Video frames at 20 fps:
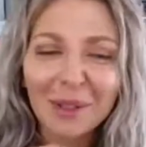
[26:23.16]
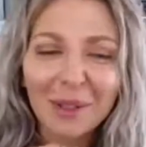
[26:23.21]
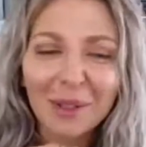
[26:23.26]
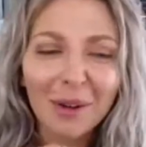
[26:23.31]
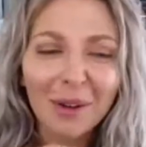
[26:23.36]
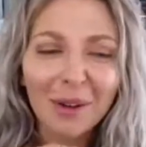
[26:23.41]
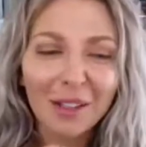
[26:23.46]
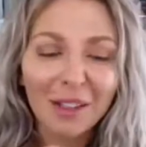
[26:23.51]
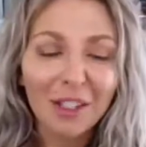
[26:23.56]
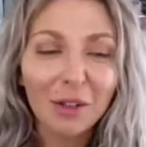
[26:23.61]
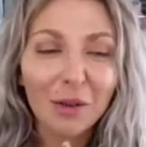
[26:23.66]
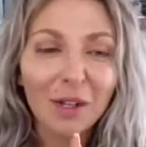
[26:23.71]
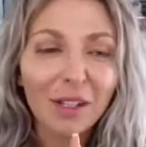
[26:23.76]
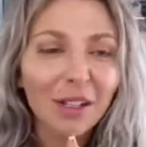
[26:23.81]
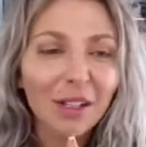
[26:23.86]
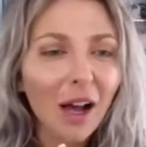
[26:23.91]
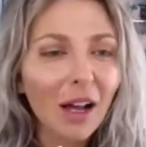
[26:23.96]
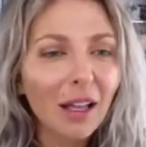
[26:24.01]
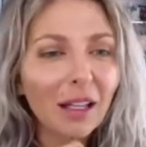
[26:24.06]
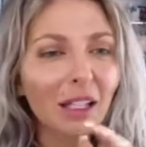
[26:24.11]
So do you want
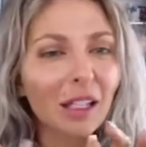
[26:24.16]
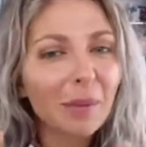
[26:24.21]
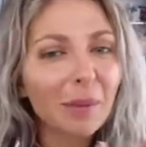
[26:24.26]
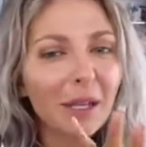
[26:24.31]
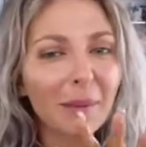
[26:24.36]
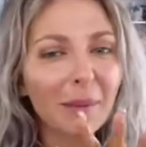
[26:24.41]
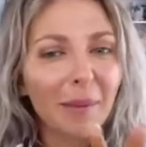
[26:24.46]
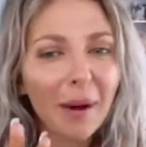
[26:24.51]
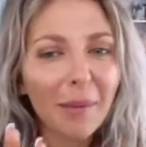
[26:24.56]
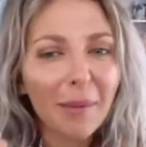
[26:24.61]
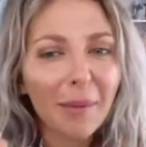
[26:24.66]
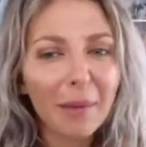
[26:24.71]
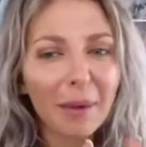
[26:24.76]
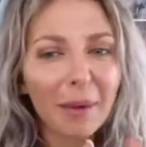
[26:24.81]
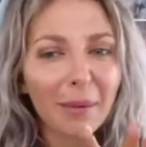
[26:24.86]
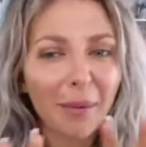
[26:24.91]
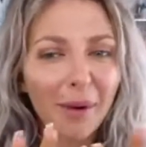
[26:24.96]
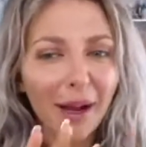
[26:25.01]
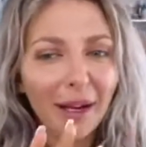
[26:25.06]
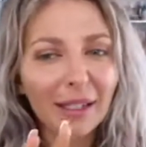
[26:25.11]
to talk a little bit about
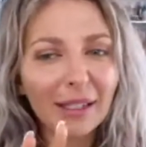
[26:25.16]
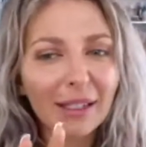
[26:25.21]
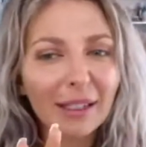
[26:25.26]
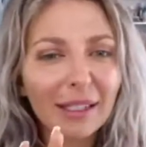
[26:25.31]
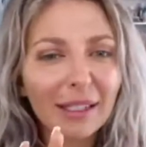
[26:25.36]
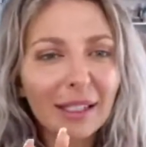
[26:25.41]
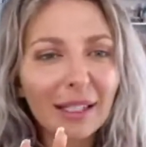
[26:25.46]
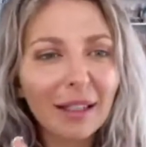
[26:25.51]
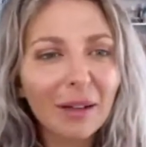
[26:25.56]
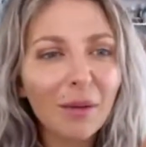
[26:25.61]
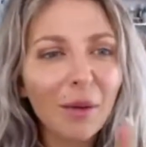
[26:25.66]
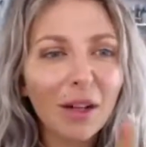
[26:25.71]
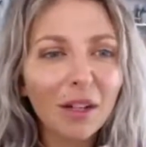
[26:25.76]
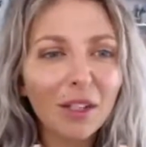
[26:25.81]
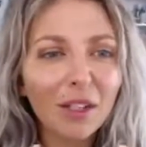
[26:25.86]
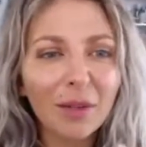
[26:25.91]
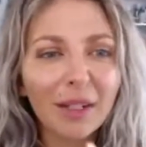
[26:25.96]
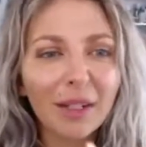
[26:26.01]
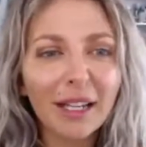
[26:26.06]
maybe pregnancy while doing